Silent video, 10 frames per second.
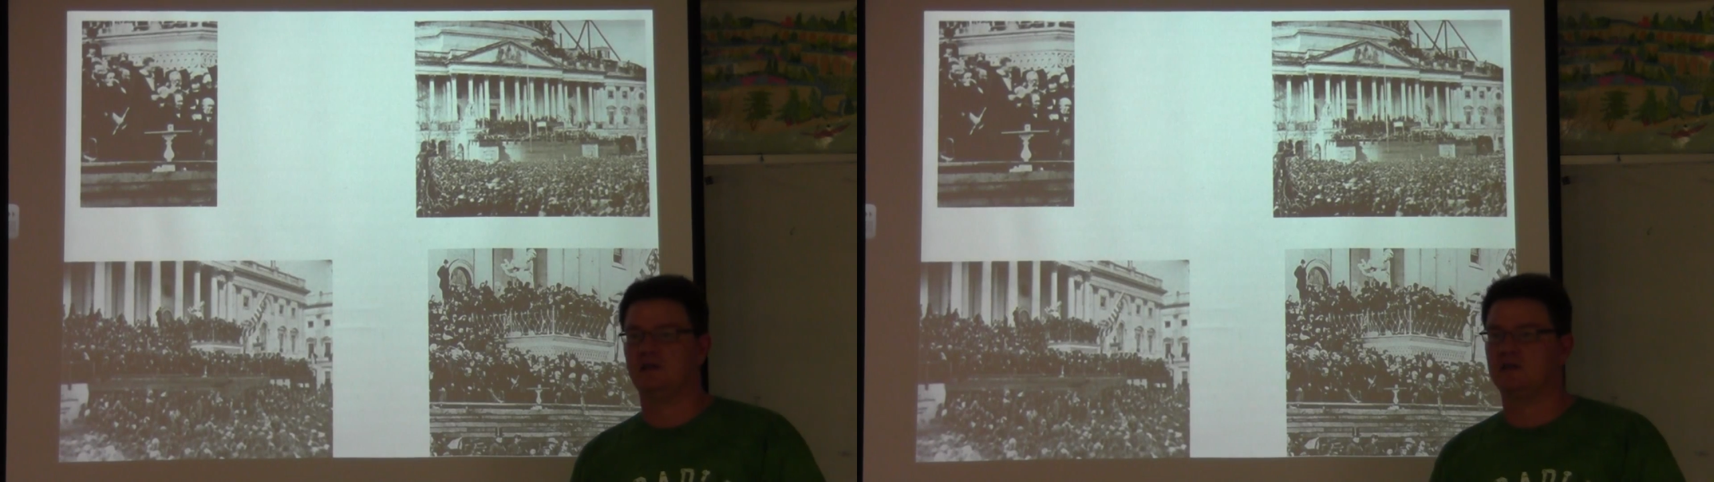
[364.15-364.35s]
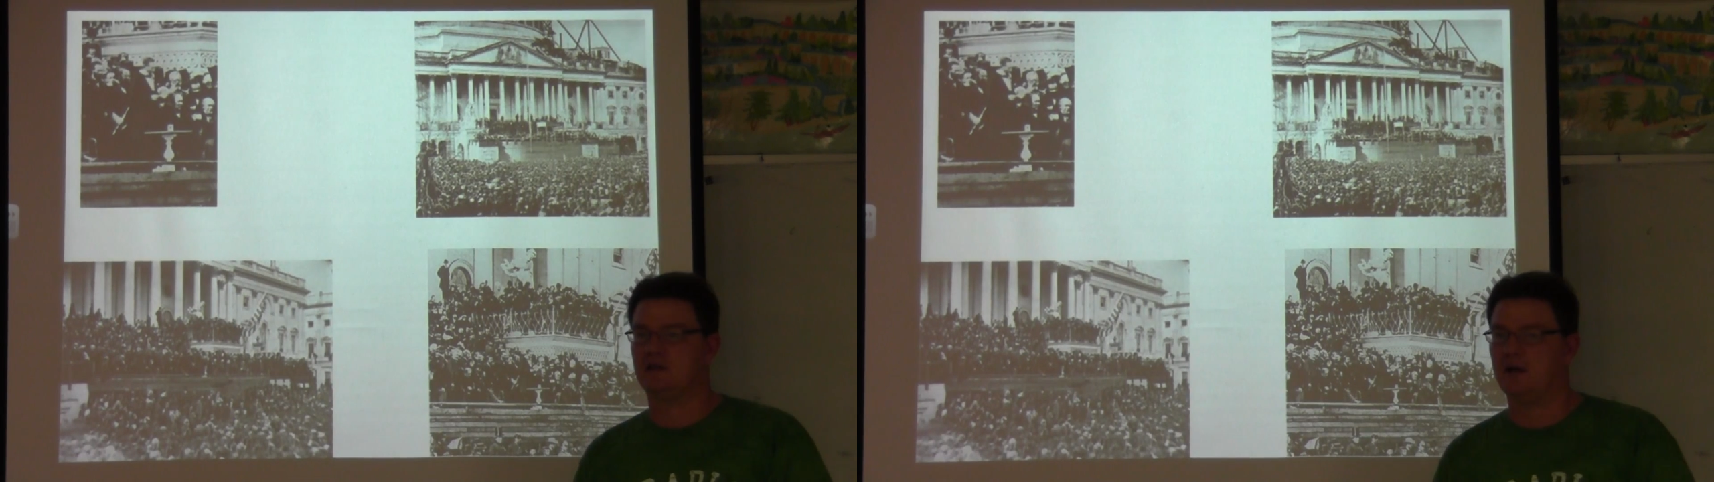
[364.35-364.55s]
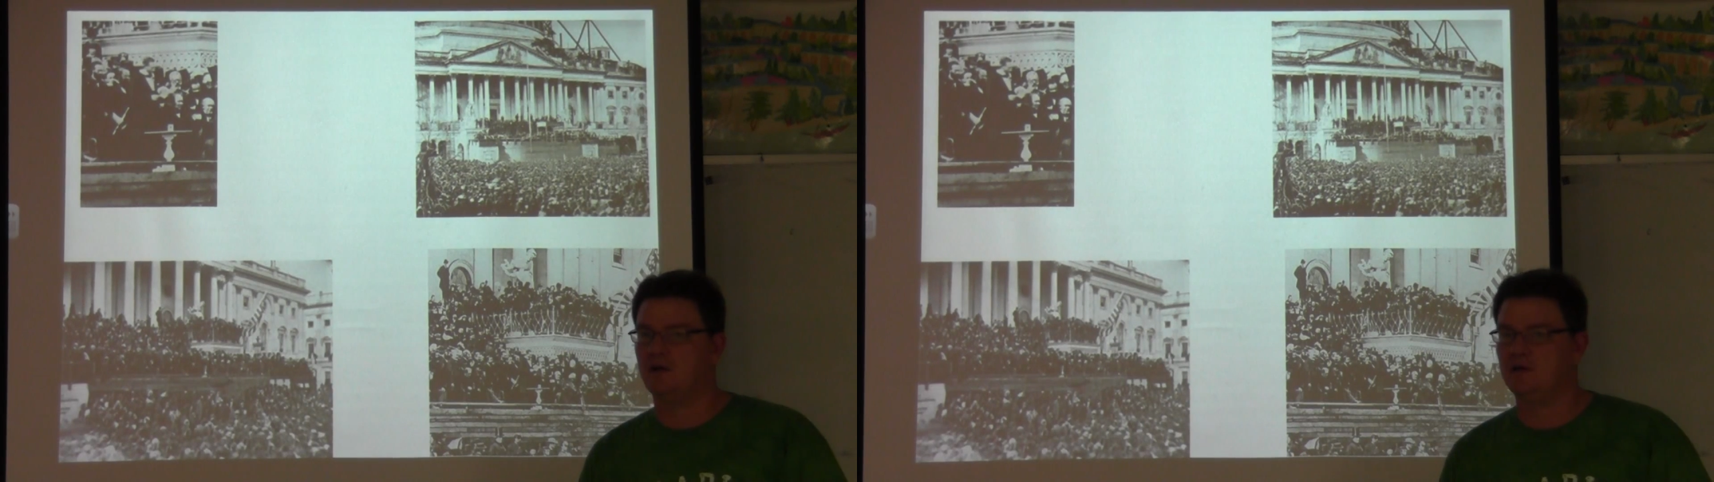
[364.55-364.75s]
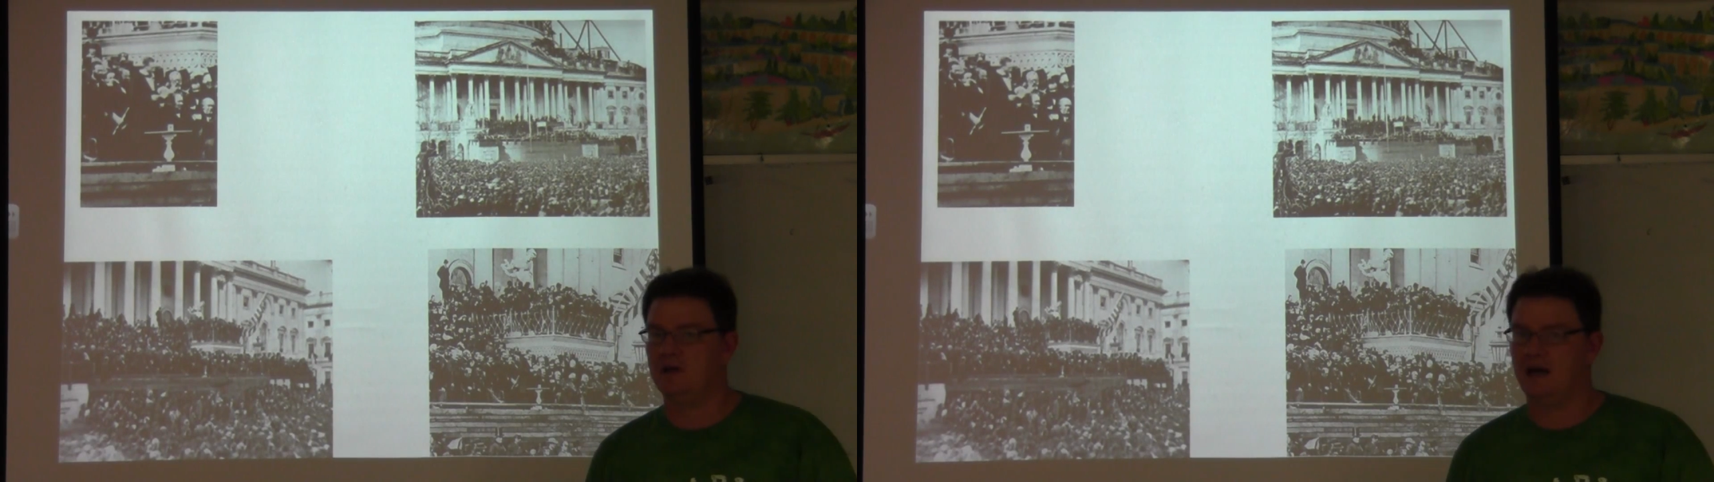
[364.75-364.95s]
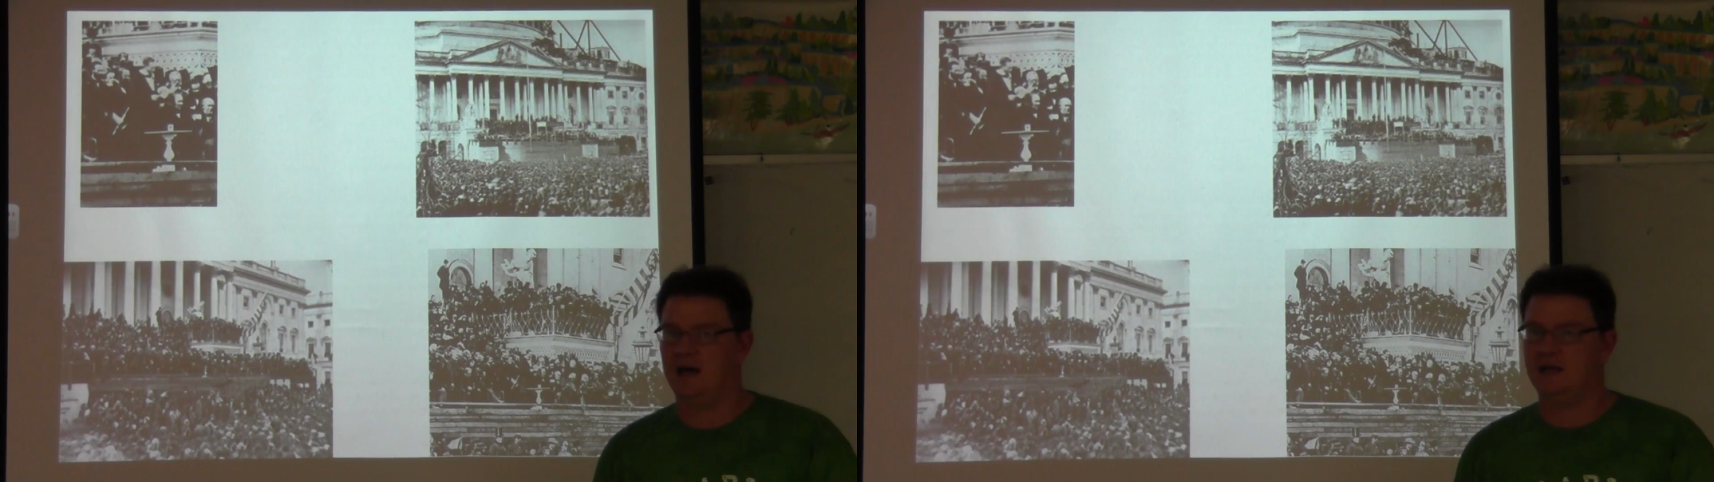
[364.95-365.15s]
southern
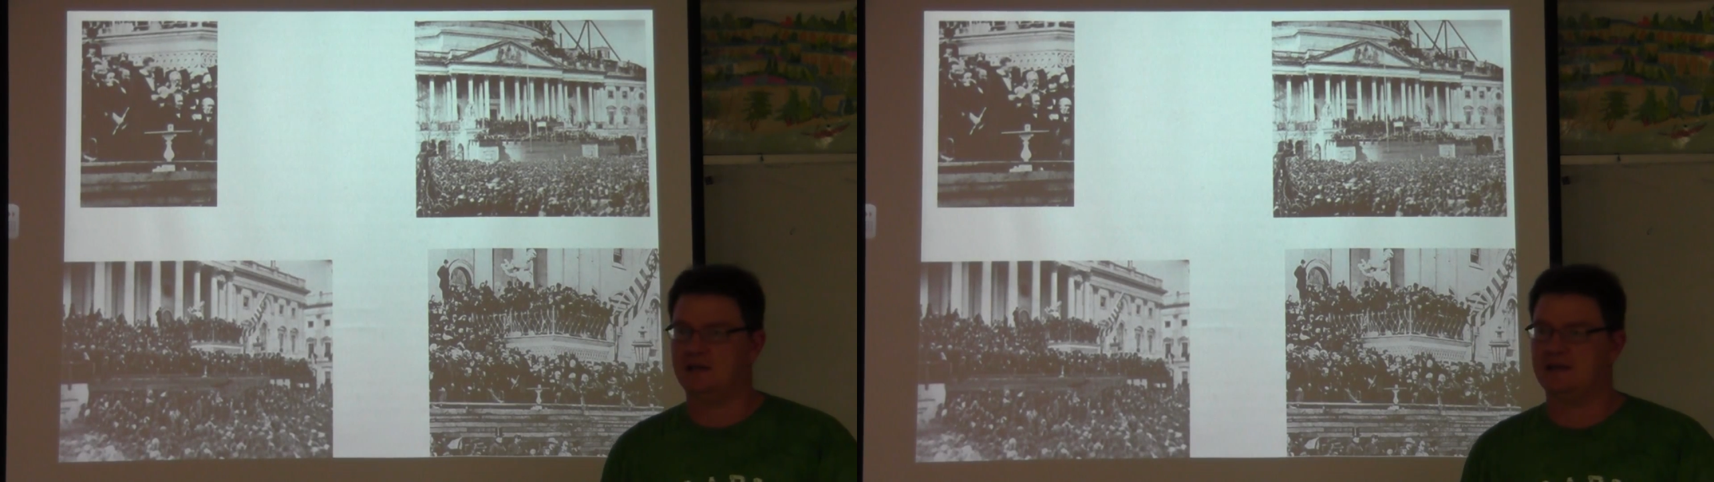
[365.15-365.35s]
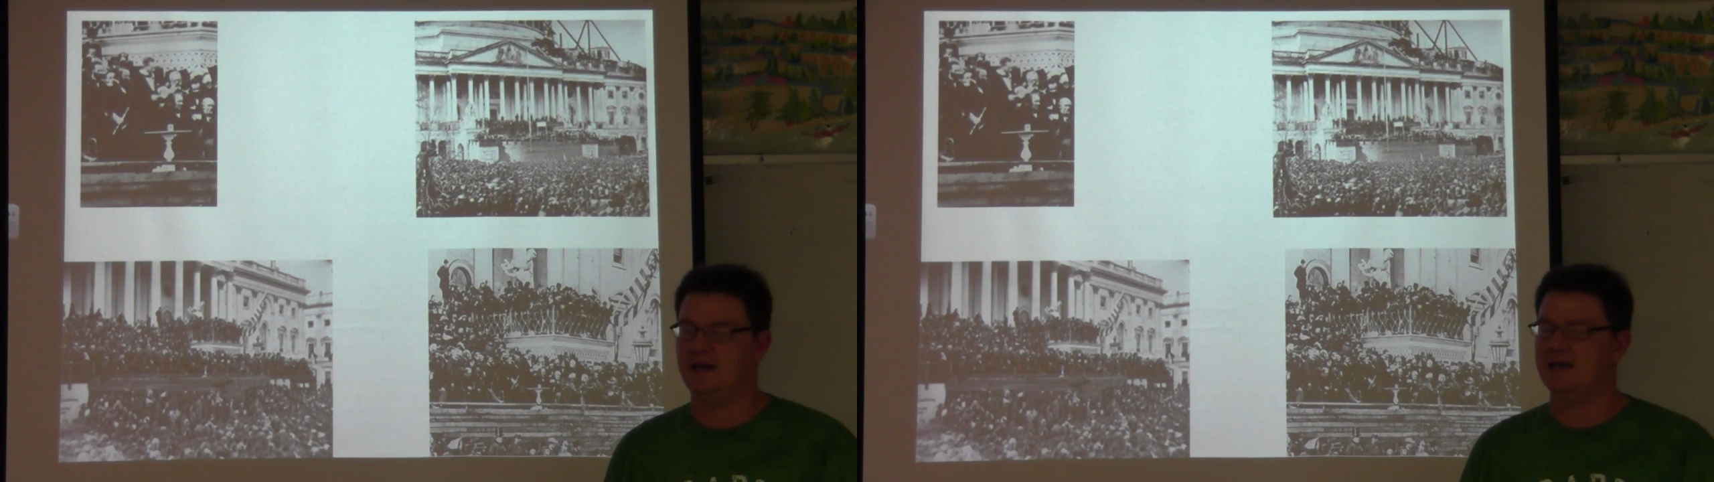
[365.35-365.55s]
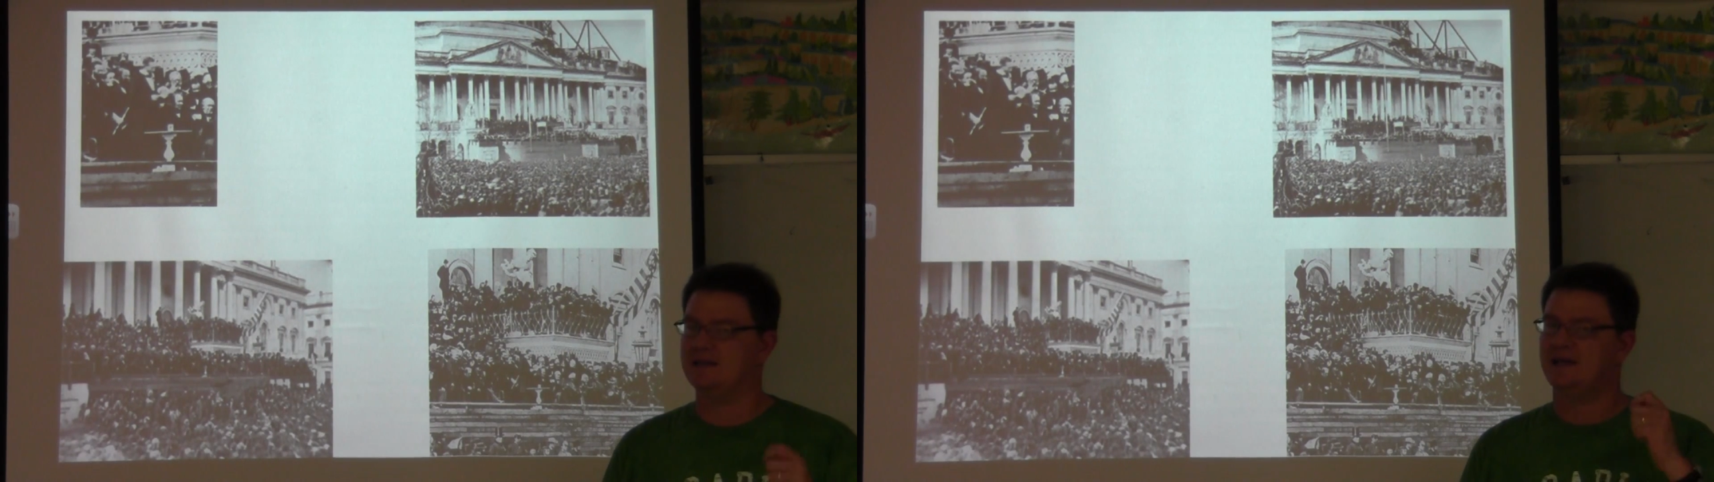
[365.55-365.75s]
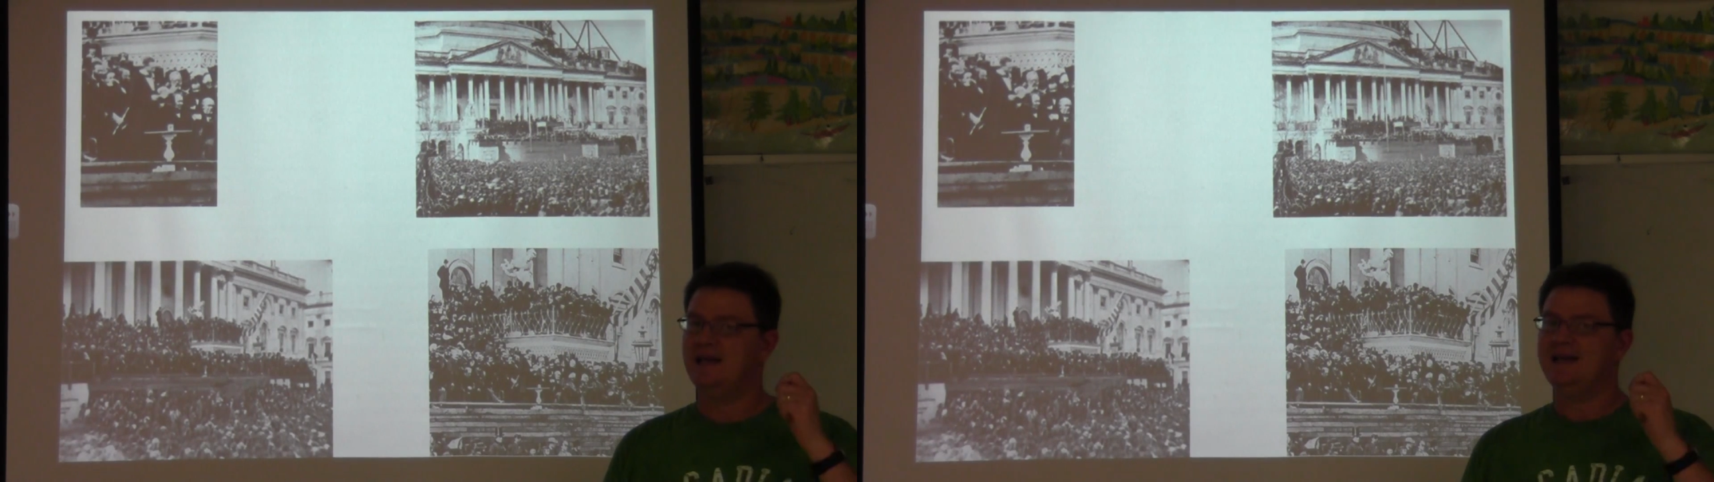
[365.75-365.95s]
United States.